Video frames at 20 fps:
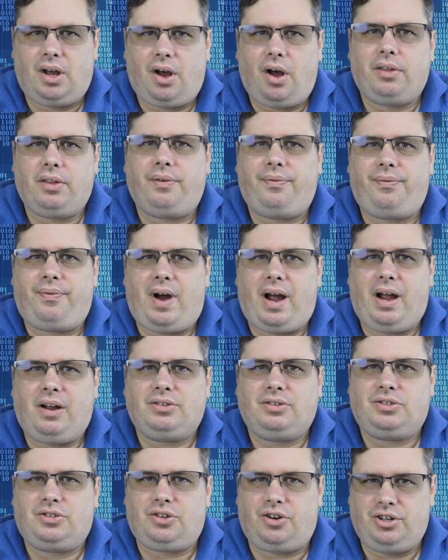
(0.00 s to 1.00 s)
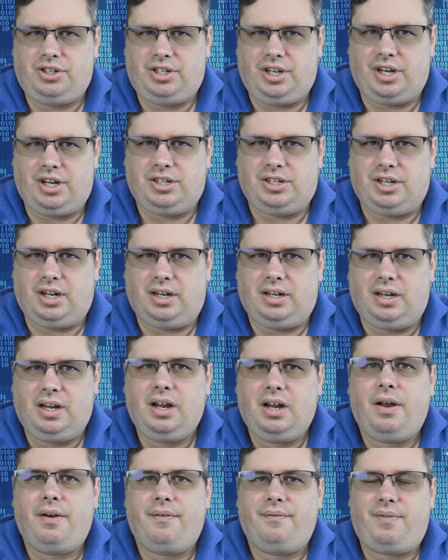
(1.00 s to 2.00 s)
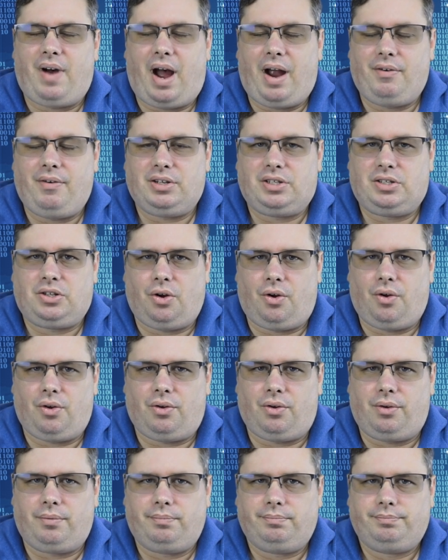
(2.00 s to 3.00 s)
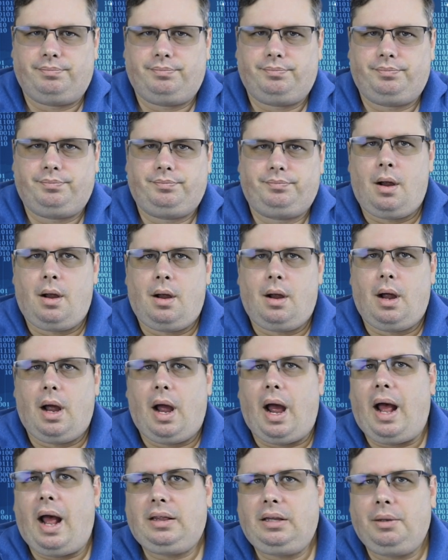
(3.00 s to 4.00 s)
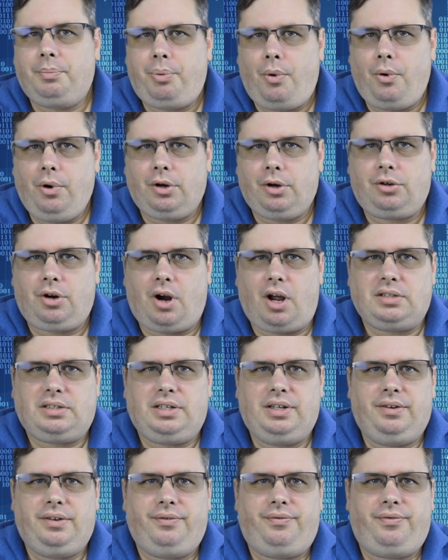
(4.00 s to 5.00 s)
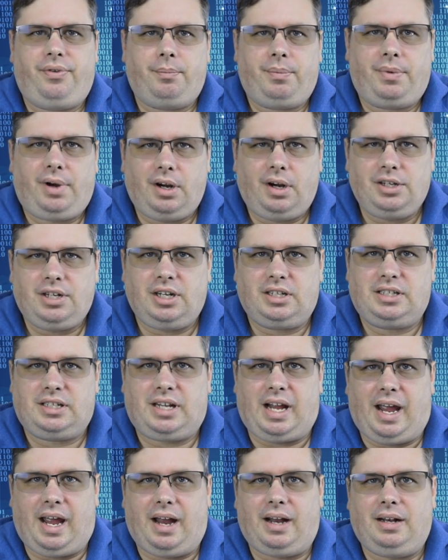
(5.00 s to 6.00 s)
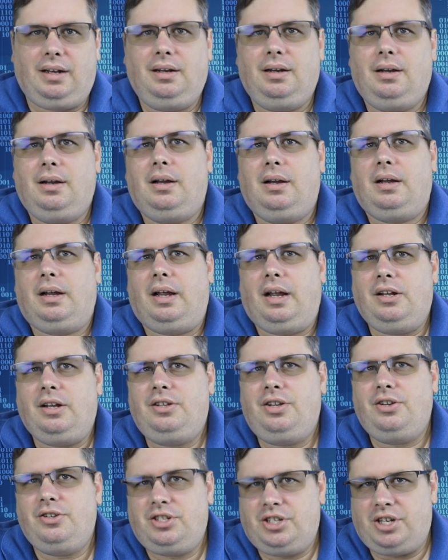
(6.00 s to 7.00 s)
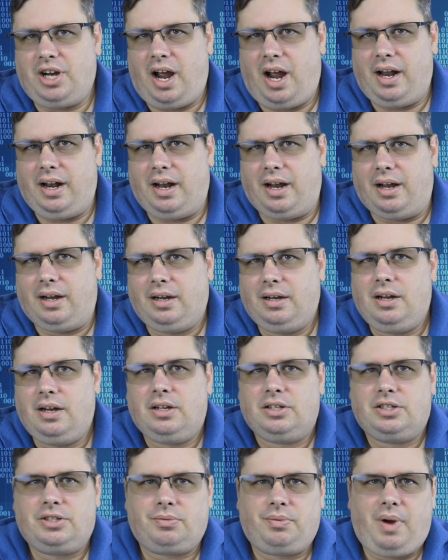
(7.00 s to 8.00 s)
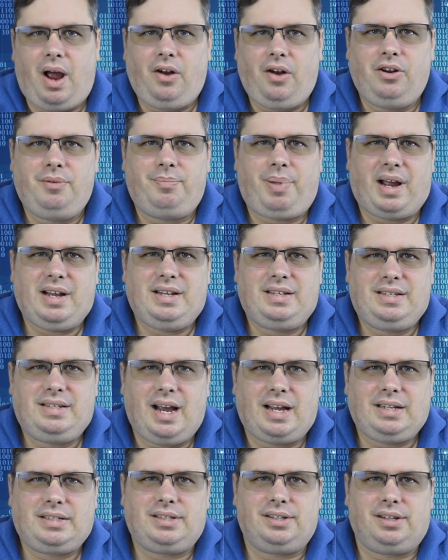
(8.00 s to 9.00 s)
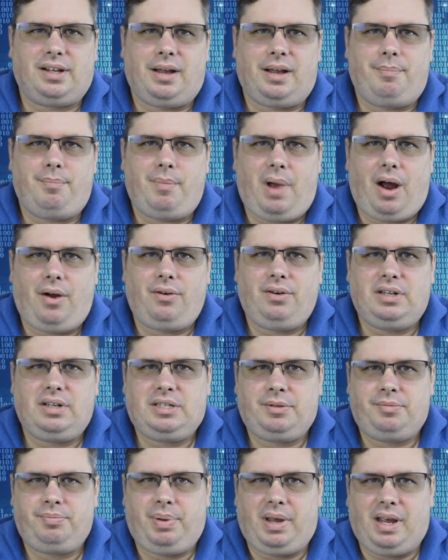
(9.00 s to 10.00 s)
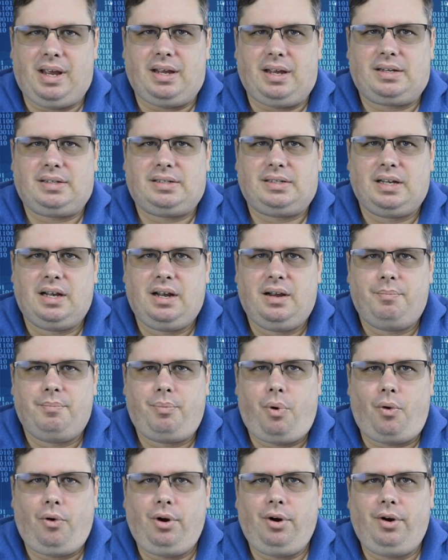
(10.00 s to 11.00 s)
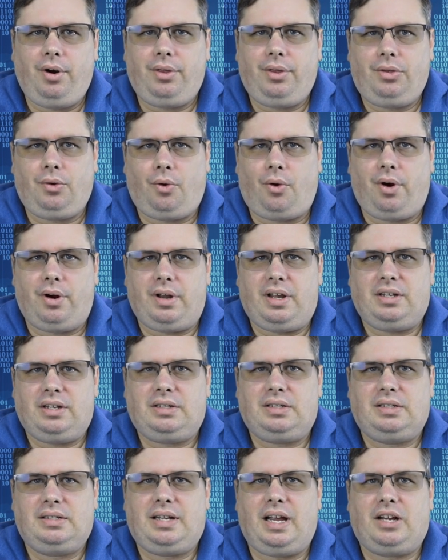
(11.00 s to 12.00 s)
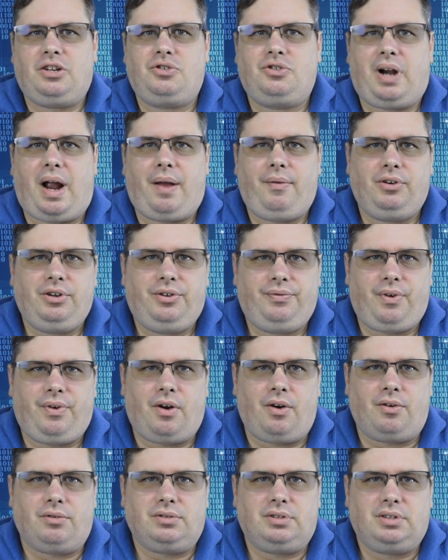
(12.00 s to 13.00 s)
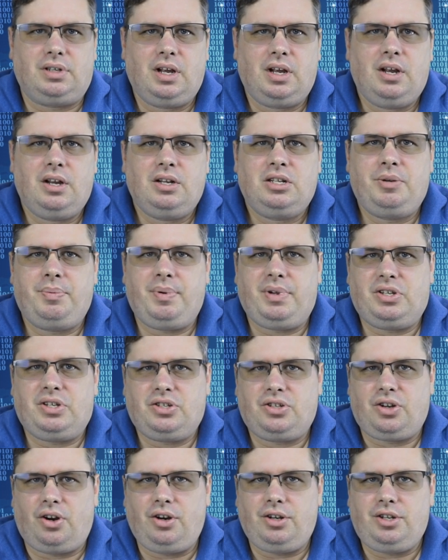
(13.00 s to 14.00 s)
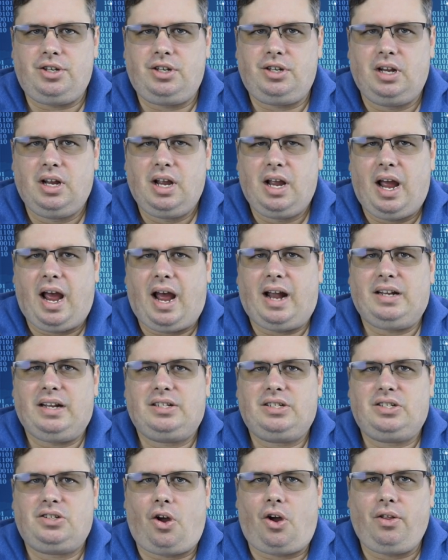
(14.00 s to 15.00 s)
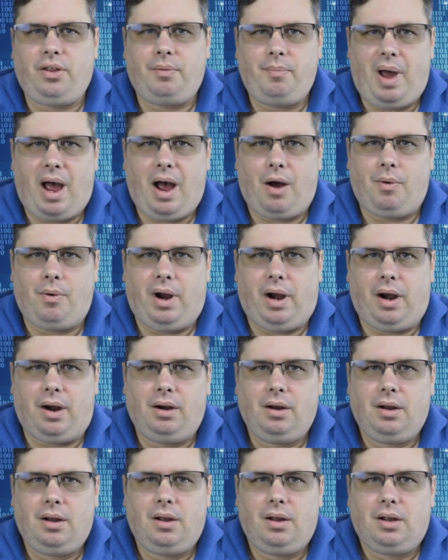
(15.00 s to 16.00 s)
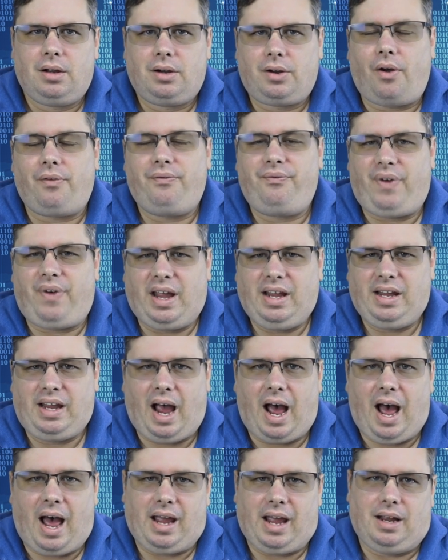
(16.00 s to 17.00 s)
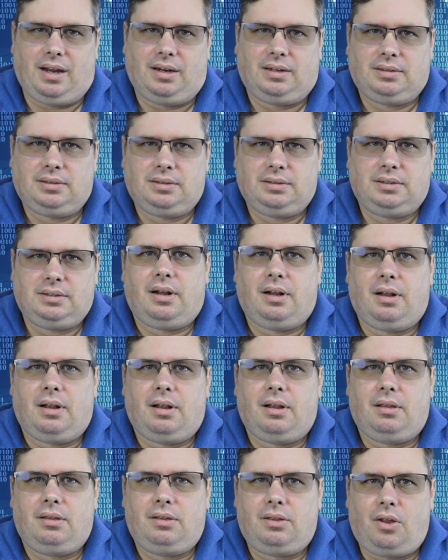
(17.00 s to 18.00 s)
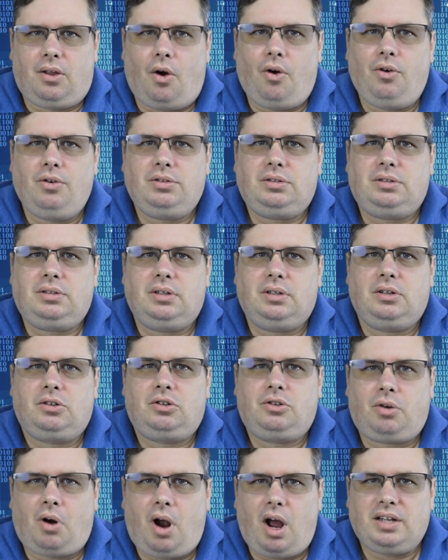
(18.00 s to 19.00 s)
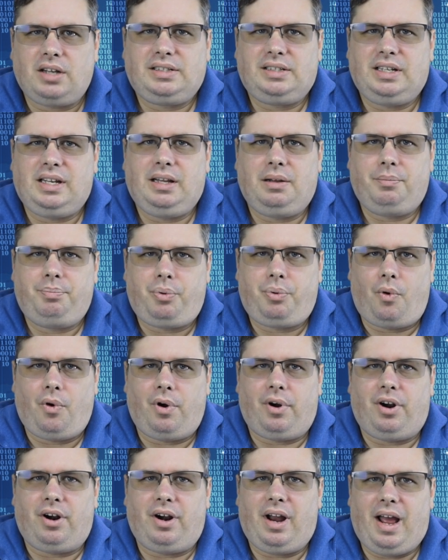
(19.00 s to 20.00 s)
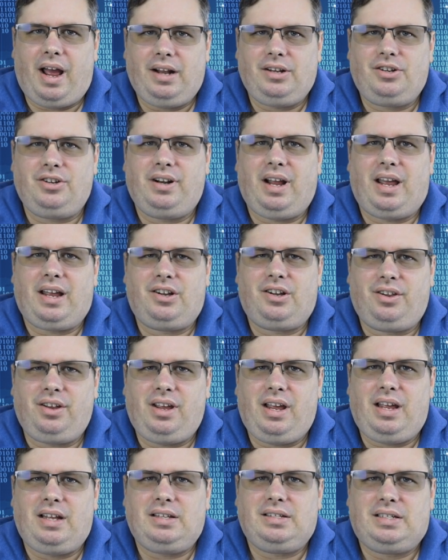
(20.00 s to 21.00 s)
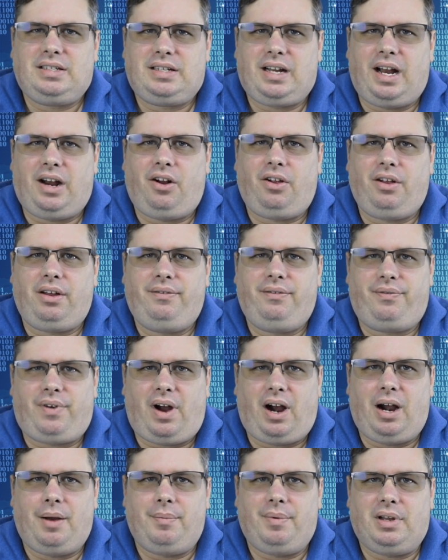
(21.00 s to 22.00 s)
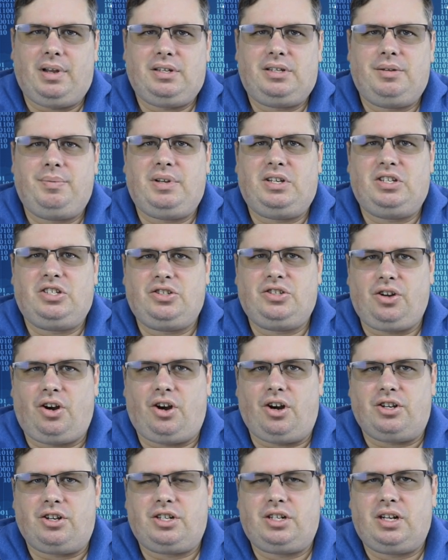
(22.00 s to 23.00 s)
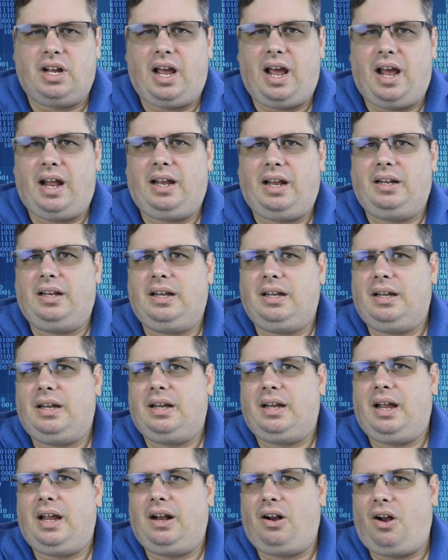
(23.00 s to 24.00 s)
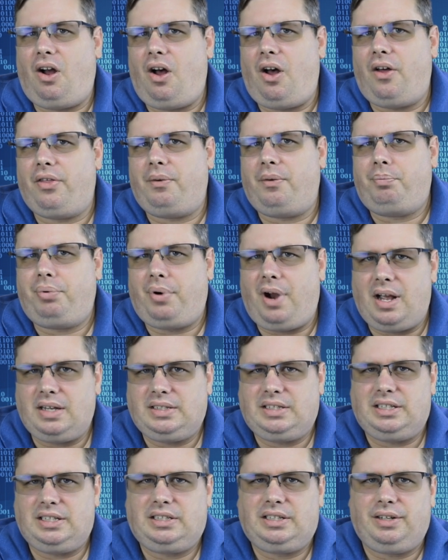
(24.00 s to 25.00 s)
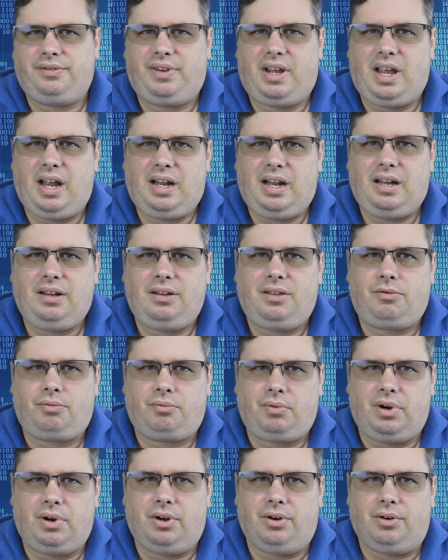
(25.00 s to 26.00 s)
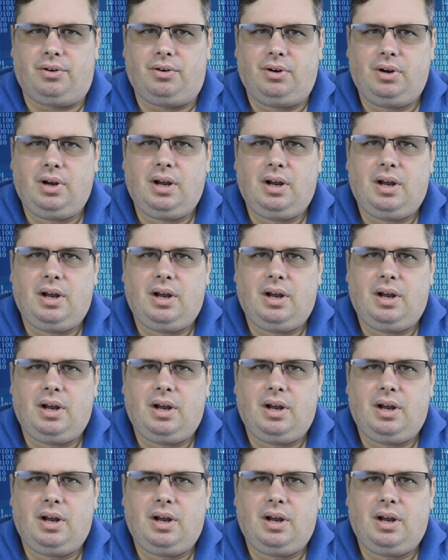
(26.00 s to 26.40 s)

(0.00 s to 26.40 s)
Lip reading: on the file search engine VirusTotal. At the border crossing from Kyrgyzstan into China, surrounded by desolate mountainous peaks, border authorities take travelers' phones to be searched and install the malware called Fengcai. Those crossing the border entered a clean, sterile environment to be searched, and in all, the process of getting through